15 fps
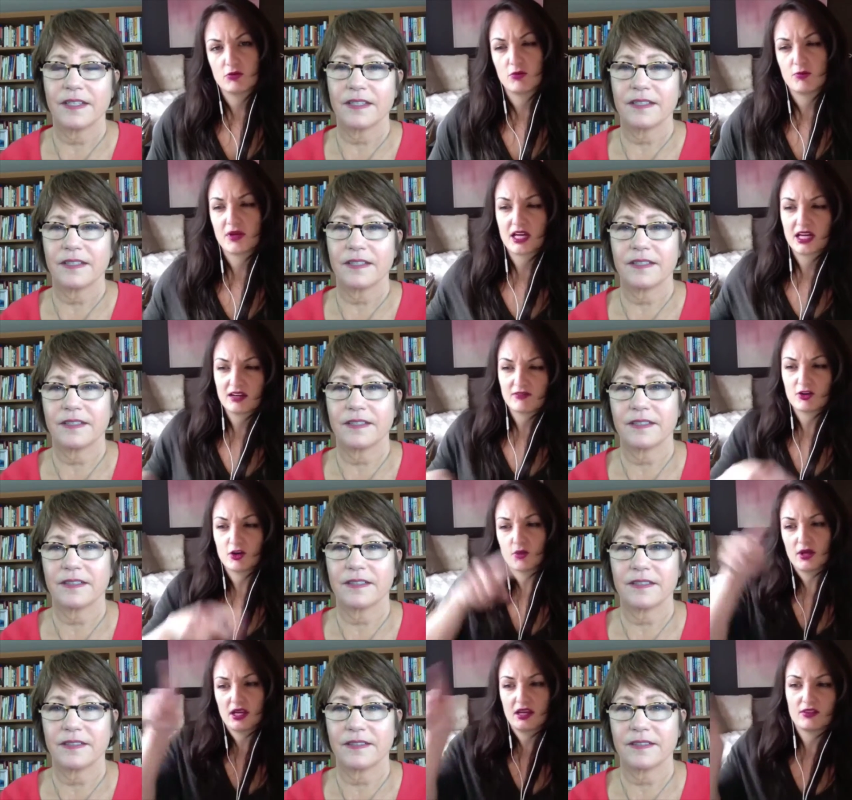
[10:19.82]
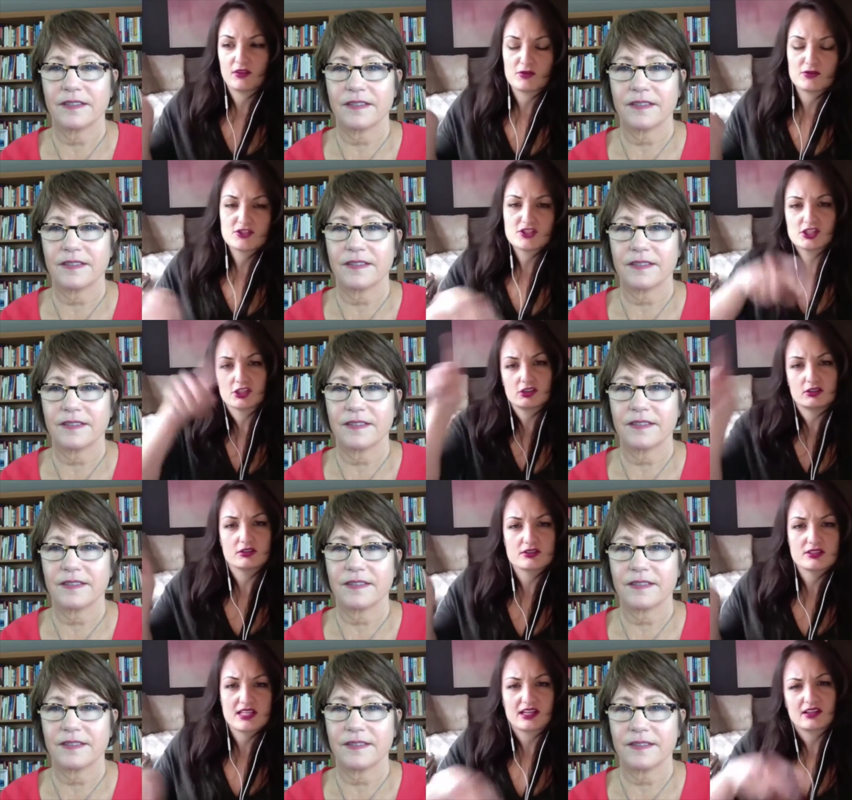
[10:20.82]
Speaker 1: and you won't be kind of going in those
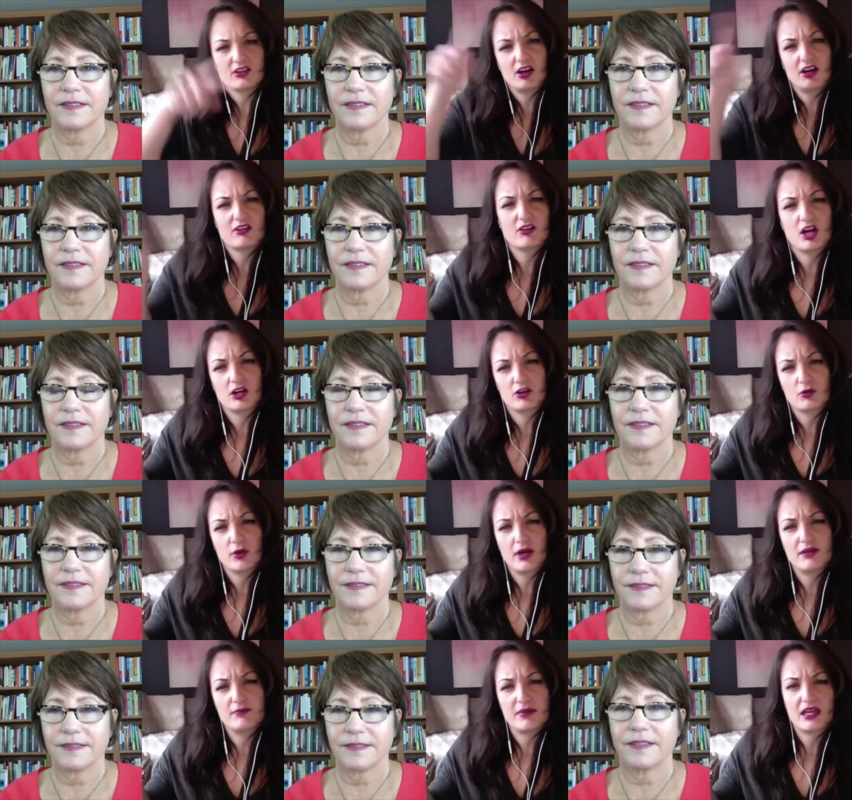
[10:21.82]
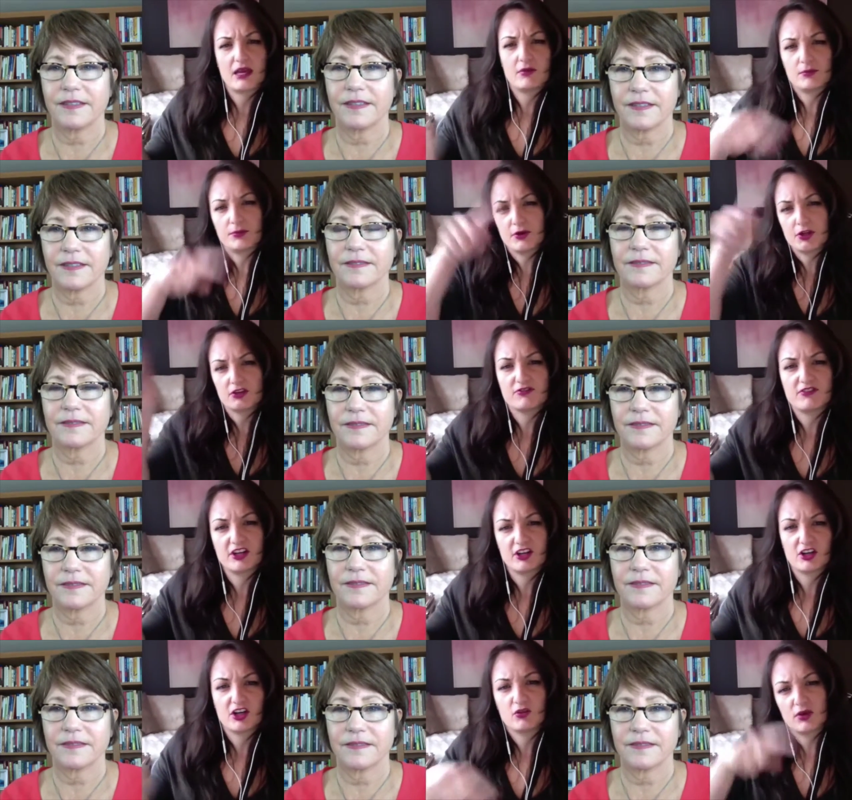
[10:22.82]
circles, like not not quite being able to put your
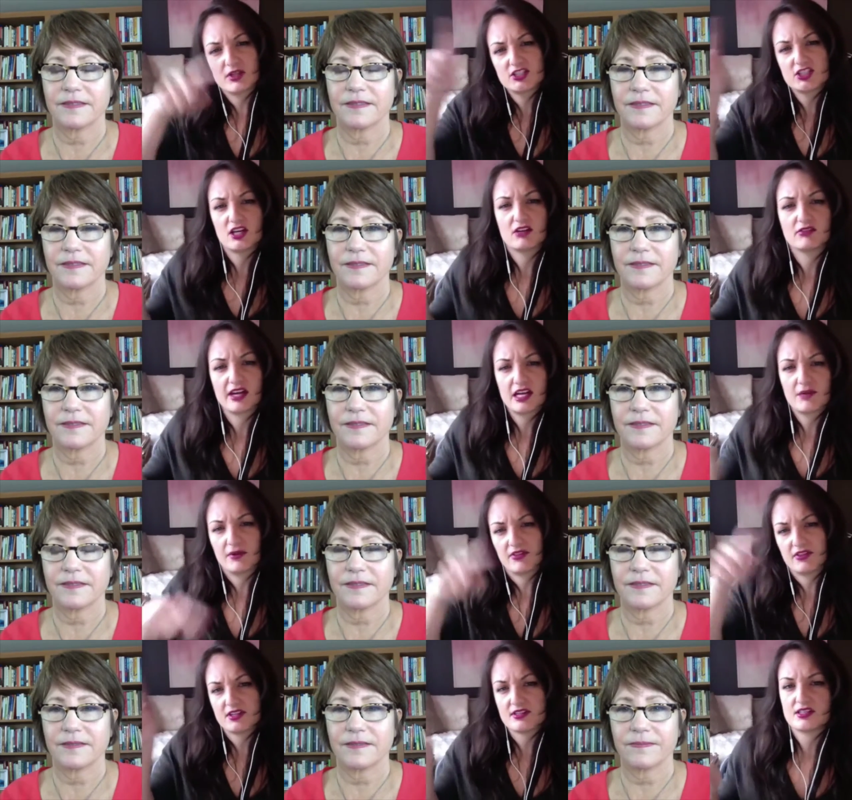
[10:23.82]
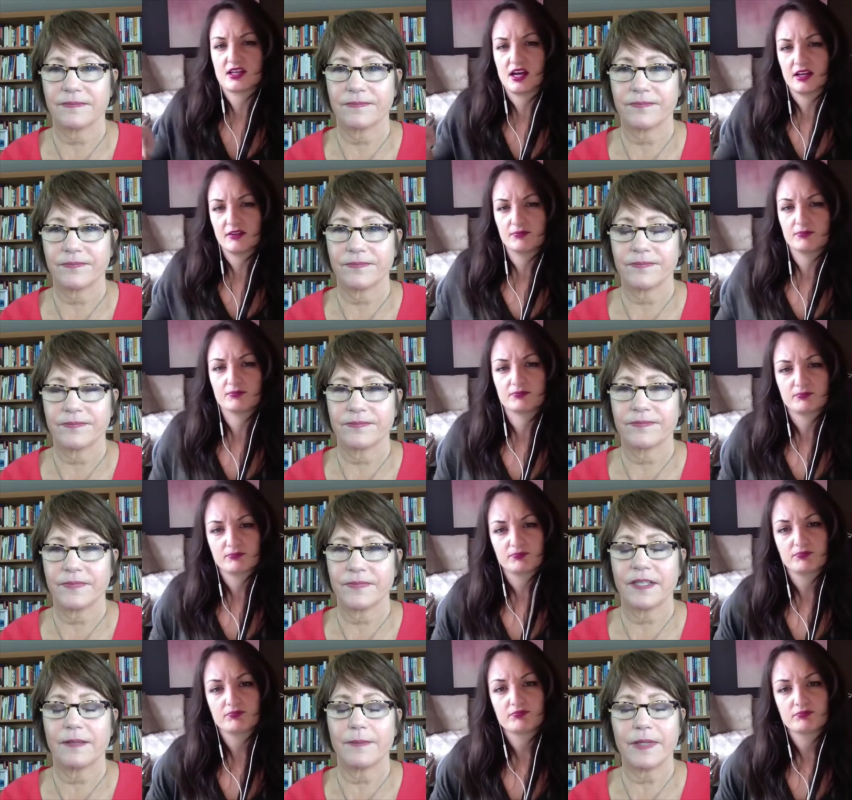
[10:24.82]
finger on what's not right about the design.
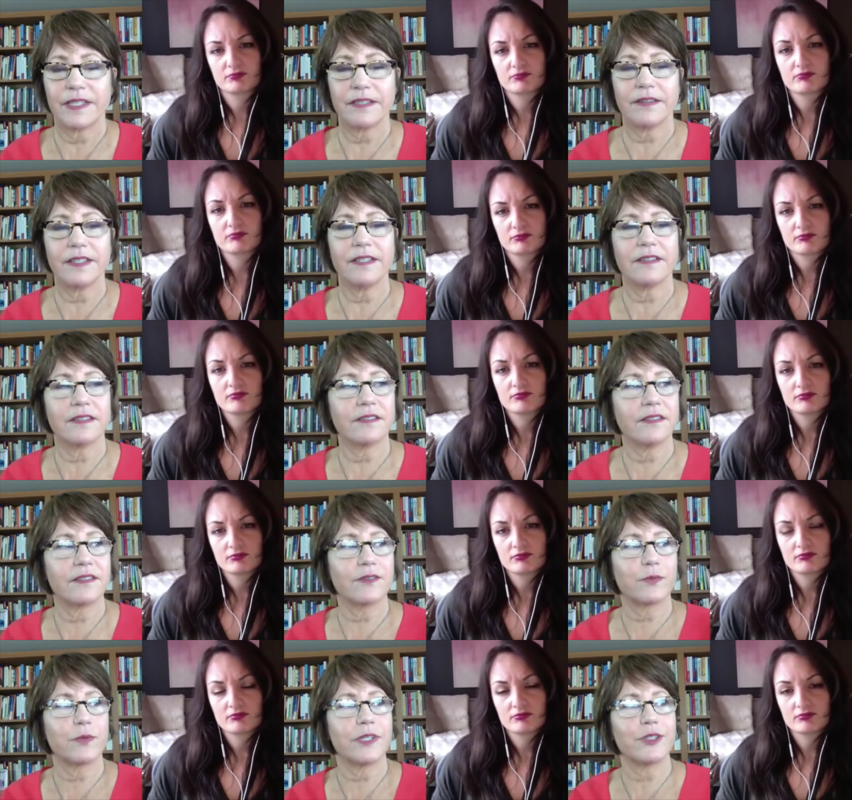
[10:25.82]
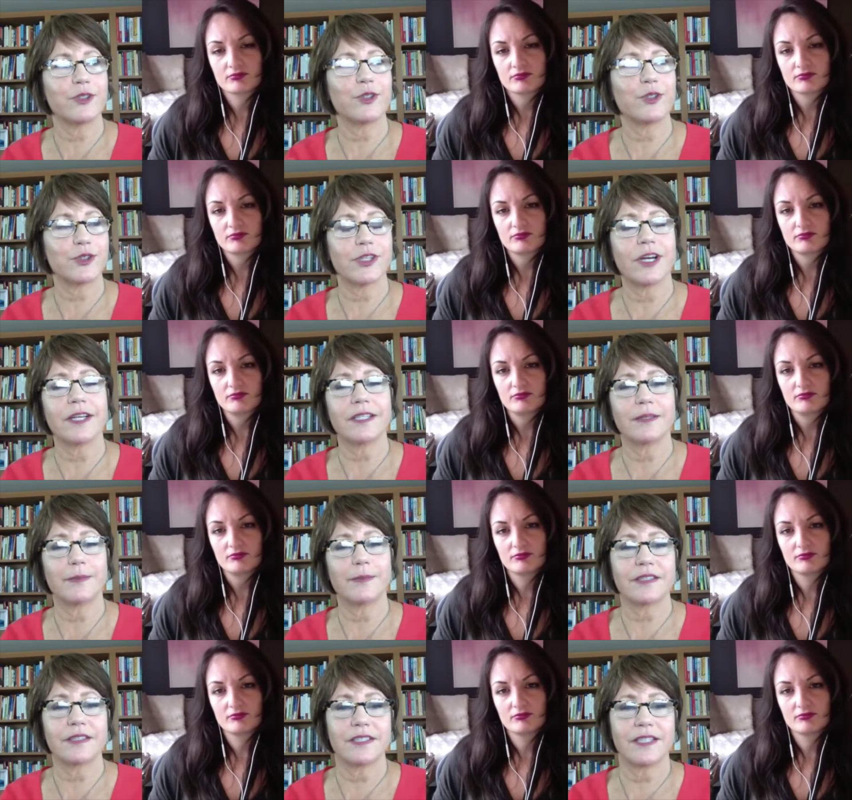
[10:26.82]
Speaker 2: Yeah, and I think this is what you're talking
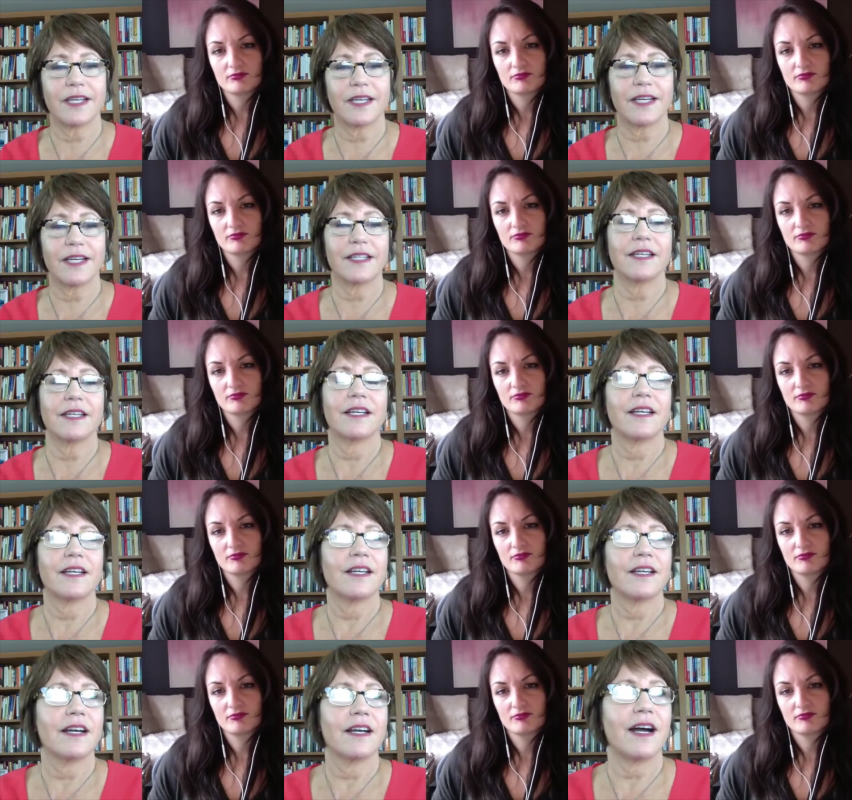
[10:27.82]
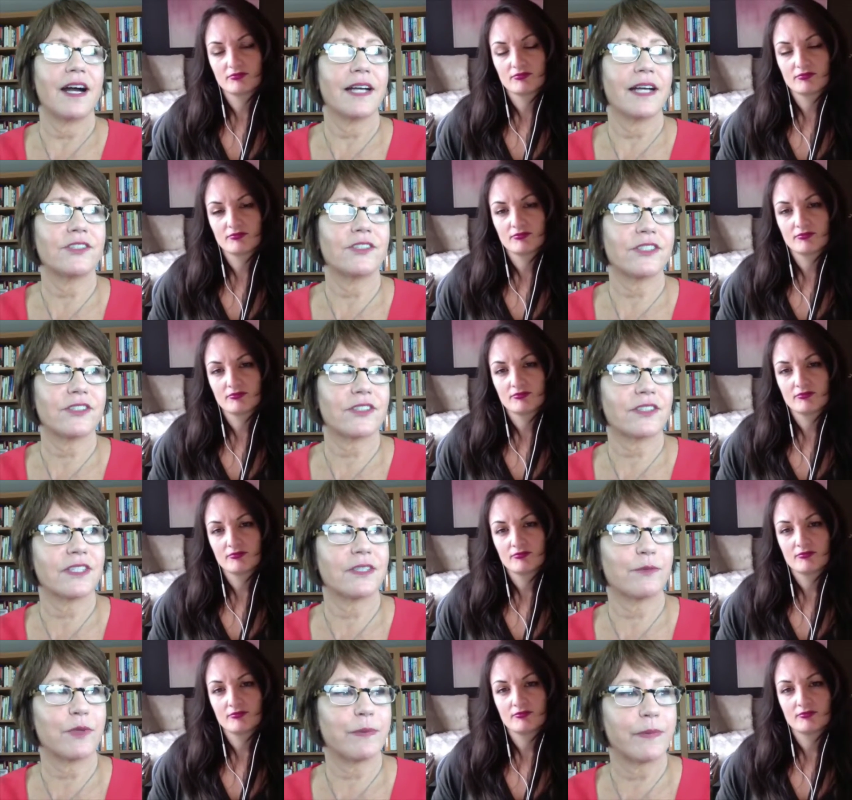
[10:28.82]
about today. I
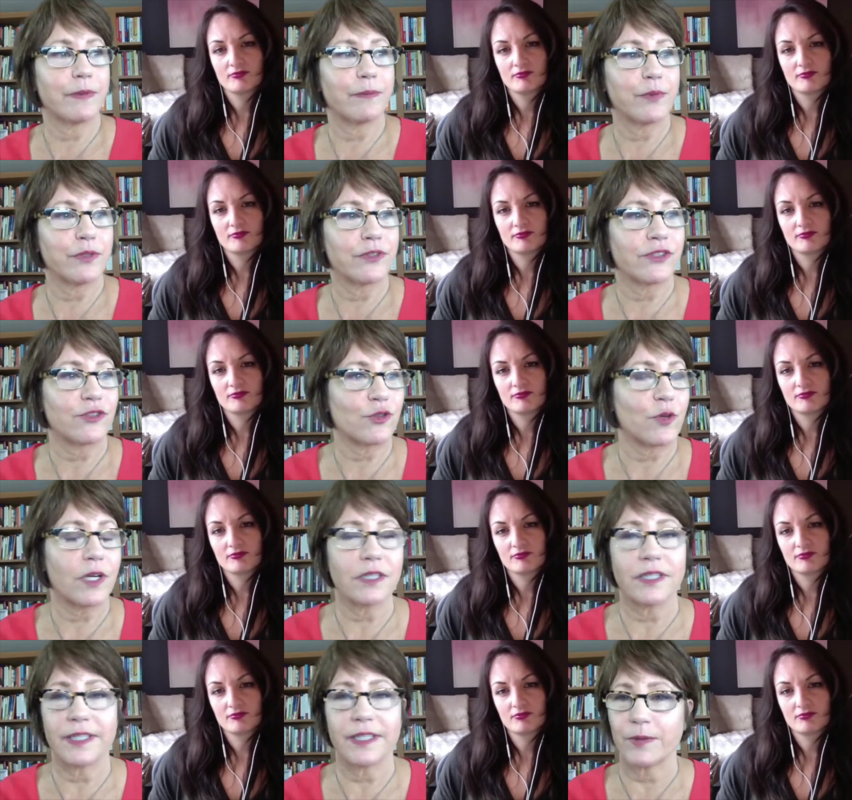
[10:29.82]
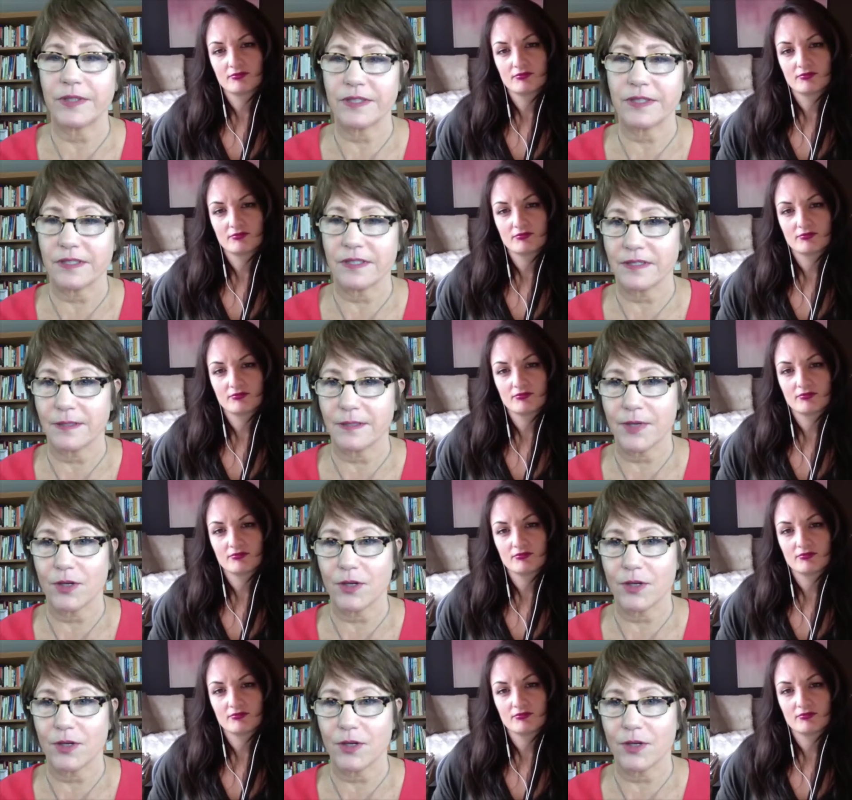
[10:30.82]
just can remember struggling with this the